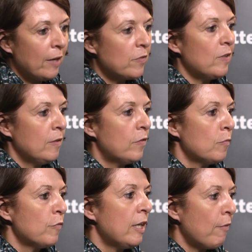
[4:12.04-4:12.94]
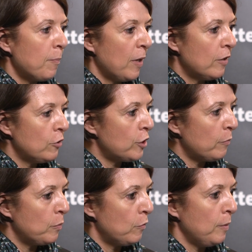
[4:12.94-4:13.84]
have seen some really great
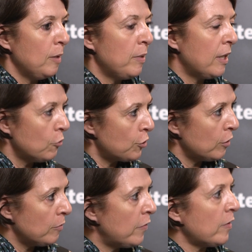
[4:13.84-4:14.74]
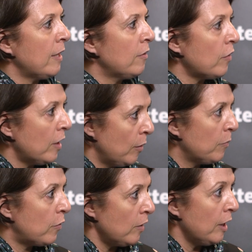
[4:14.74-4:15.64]
partnerships between big insurers and
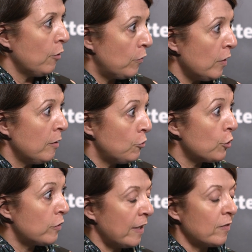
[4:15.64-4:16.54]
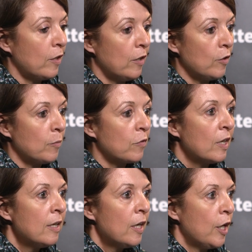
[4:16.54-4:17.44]
insurtech startups,
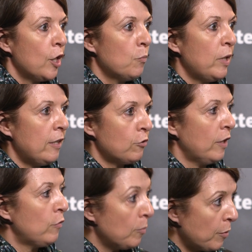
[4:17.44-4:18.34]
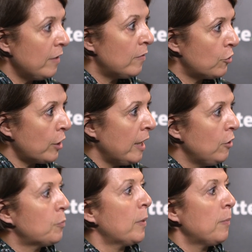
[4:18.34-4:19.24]
where they're trying to embrace the
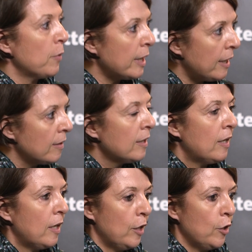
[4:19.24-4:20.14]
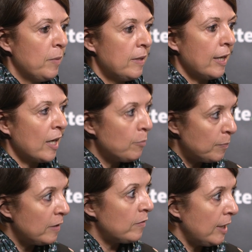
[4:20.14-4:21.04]
change by bringing that
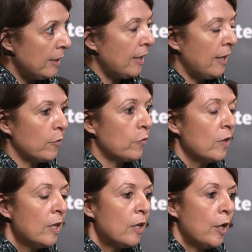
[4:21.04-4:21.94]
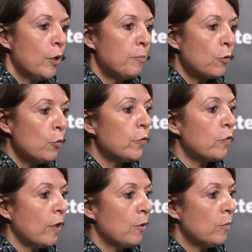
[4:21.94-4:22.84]
capability in-house. But
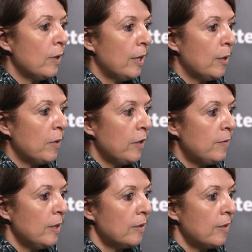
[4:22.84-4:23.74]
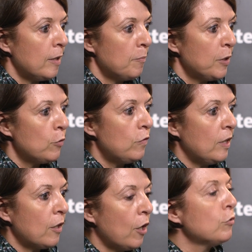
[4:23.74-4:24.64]
also, I think that
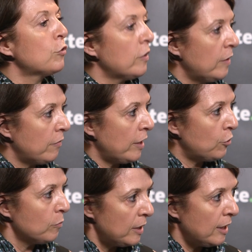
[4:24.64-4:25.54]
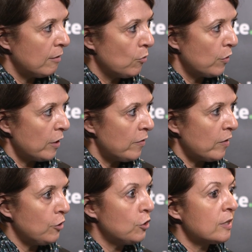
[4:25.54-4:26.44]
building a culture of innovation within their
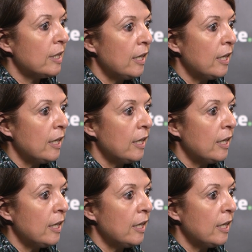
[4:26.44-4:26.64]
organizations and